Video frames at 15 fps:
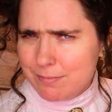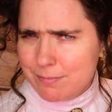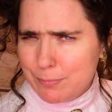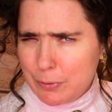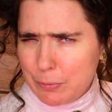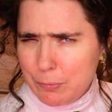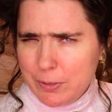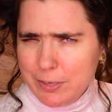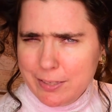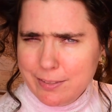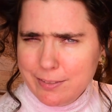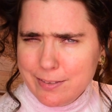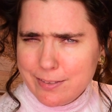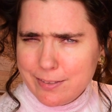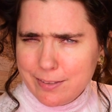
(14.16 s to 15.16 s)
But what
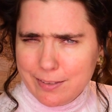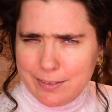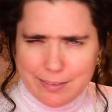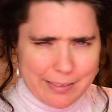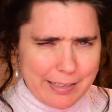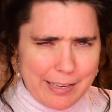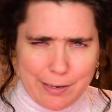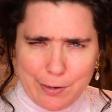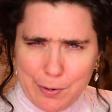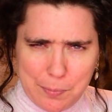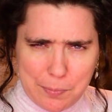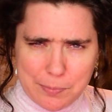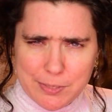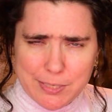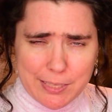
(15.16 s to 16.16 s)
led
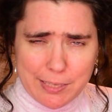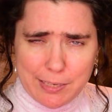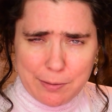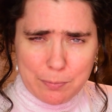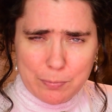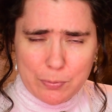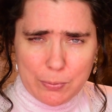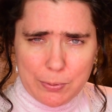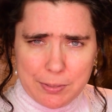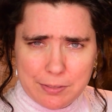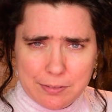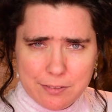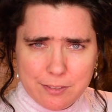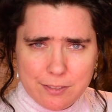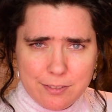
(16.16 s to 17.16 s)
up to that
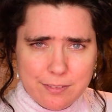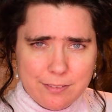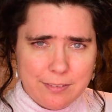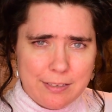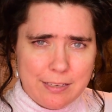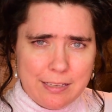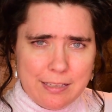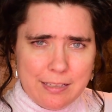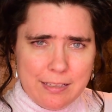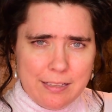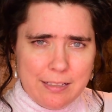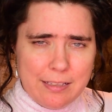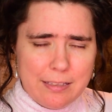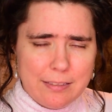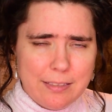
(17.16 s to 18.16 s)
point?
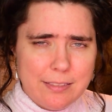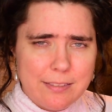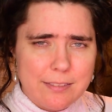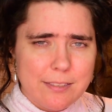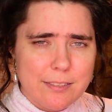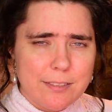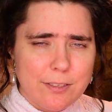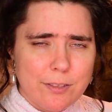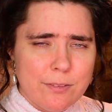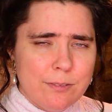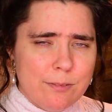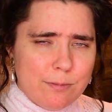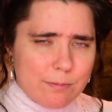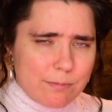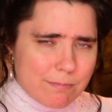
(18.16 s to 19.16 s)
Let's
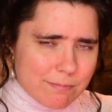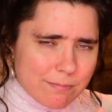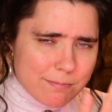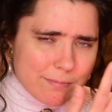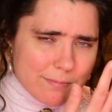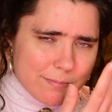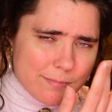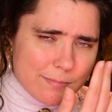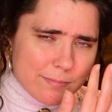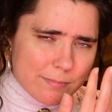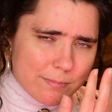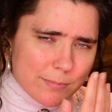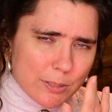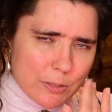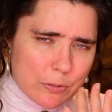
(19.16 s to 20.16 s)
go
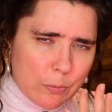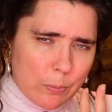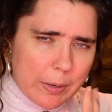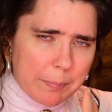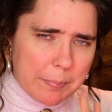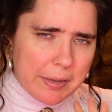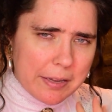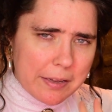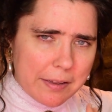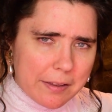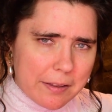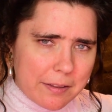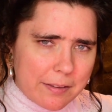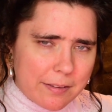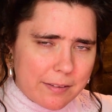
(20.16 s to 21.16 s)
all the way
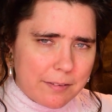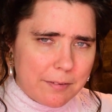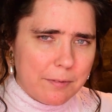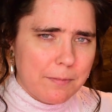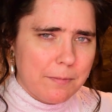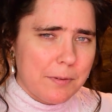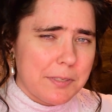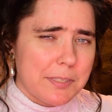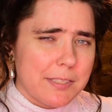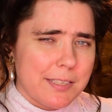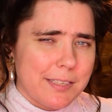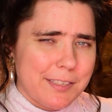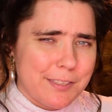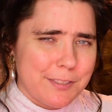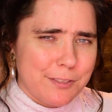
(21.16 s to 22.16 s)
back. What's the
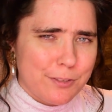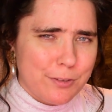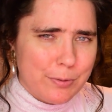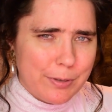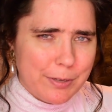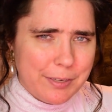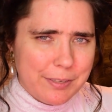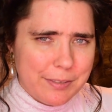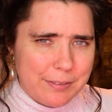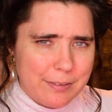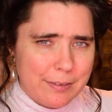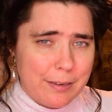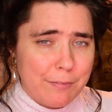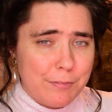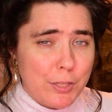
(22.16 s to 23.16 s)
history
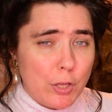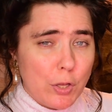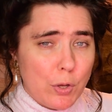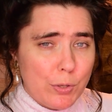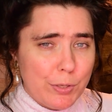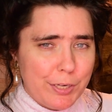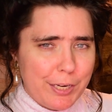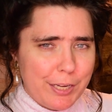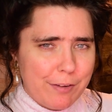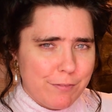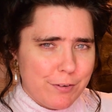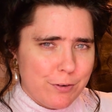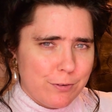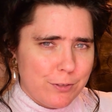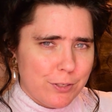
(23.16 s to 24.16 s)
of the colony of
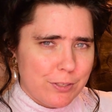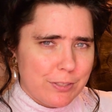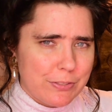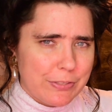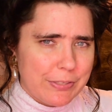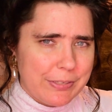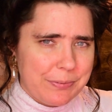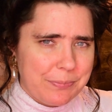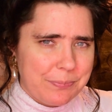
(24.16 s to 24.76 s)
New Jersey?